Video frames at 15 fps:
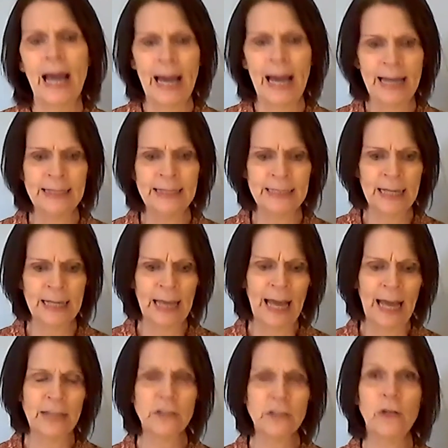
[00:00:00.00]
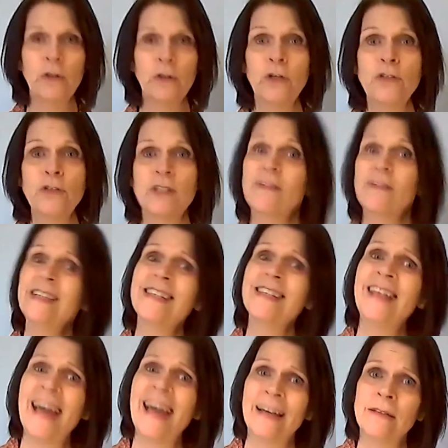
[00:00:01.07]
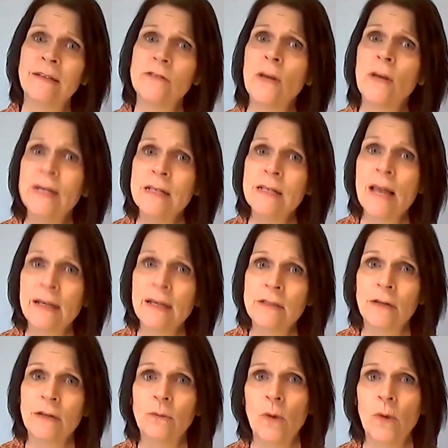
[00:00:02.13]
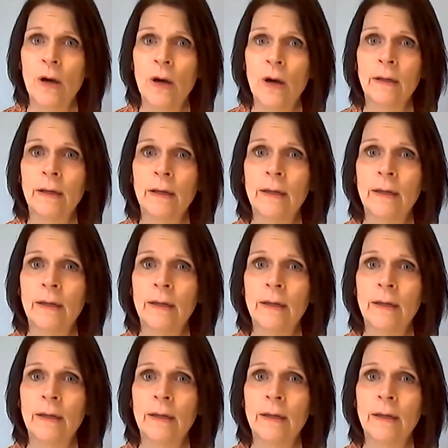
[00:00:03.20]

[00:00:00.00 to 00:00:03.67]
and has no use of his legs, so his legs don't work.